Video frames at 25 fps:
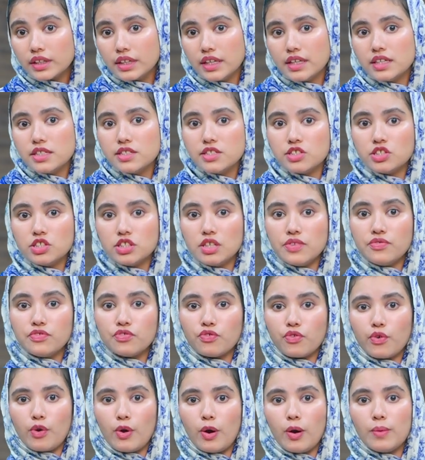kids shift
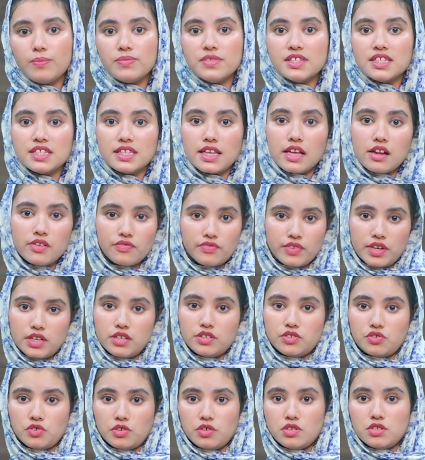from
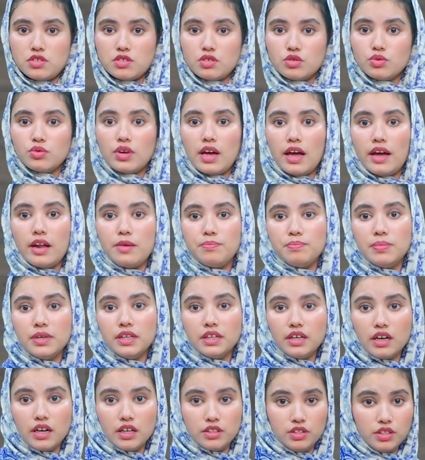self-interest to
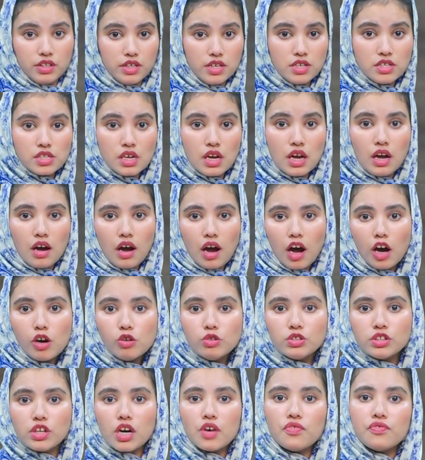helping others
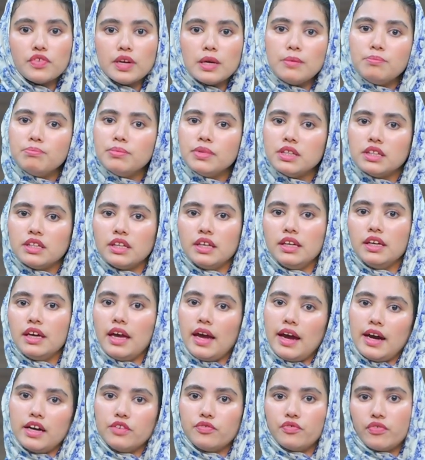out of empathy
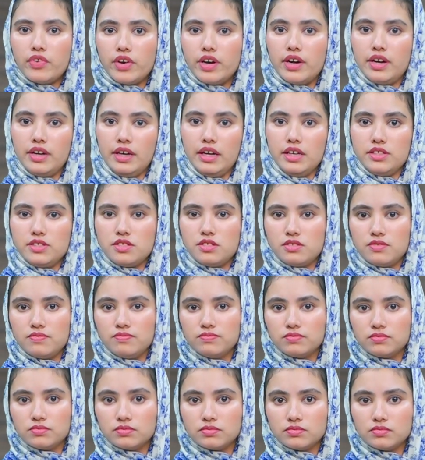and fairness.
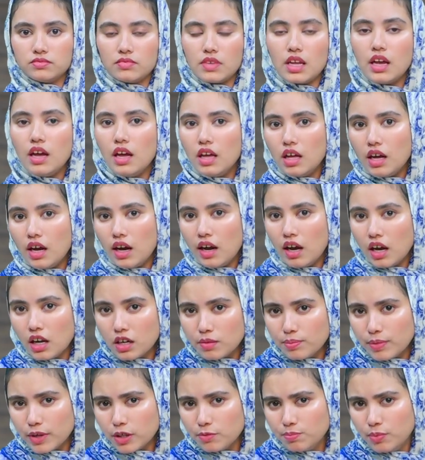
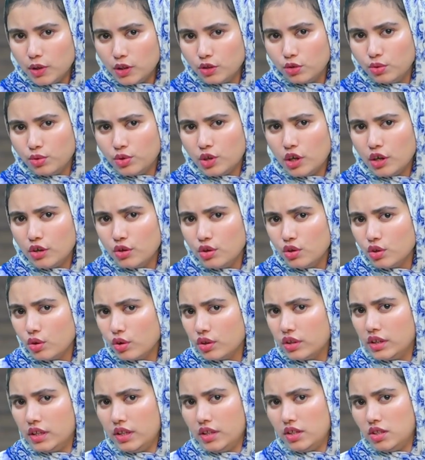Albert Bandura
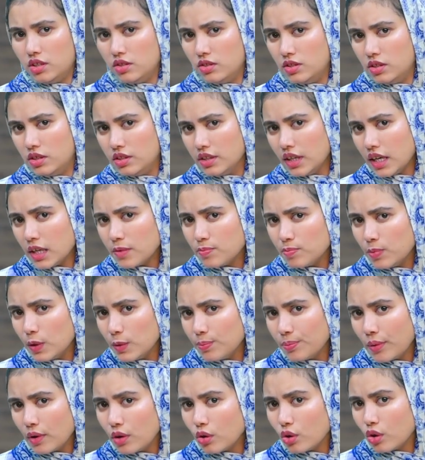noted that
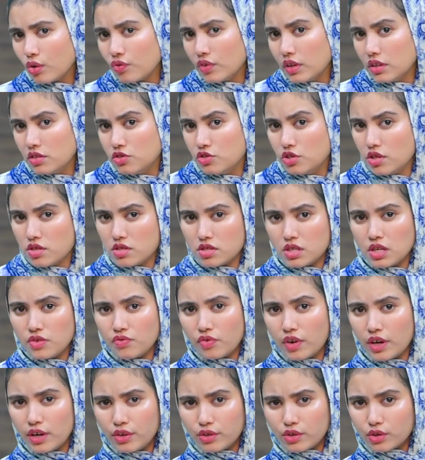people often
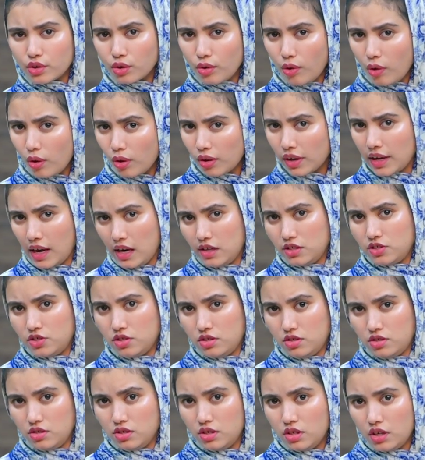justify wrong
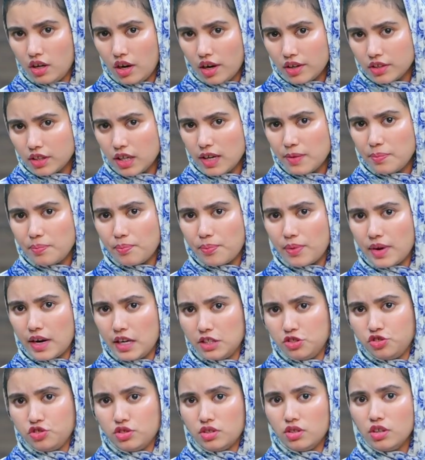action under
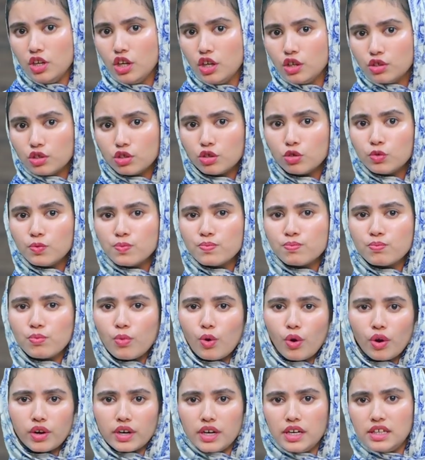pressure through
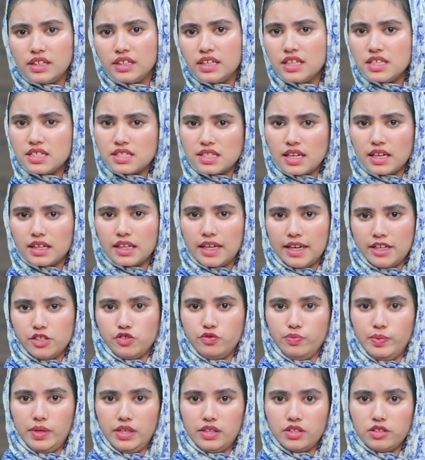moral
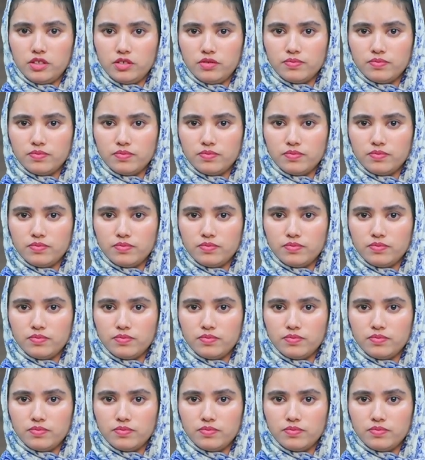disengagement.